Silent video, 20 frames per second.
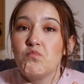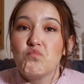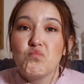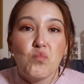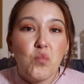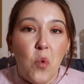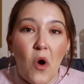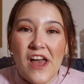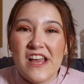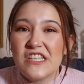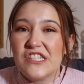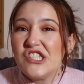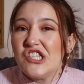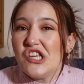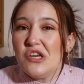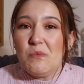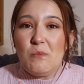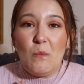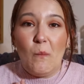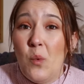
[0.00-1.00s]
was
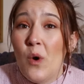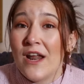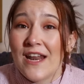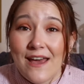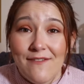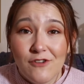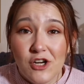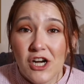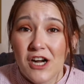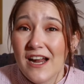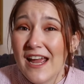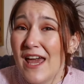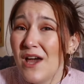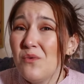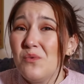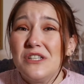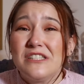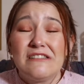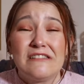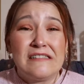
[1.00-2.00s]
whatever.
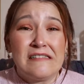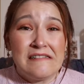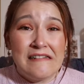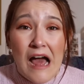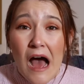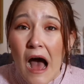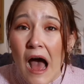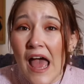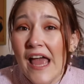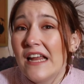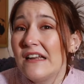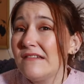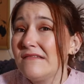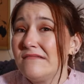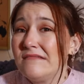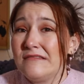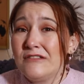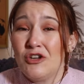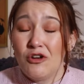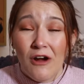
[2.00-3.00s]
It was not
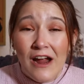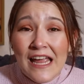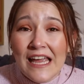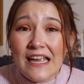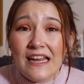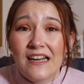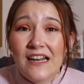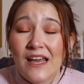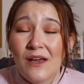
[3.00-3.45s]
great.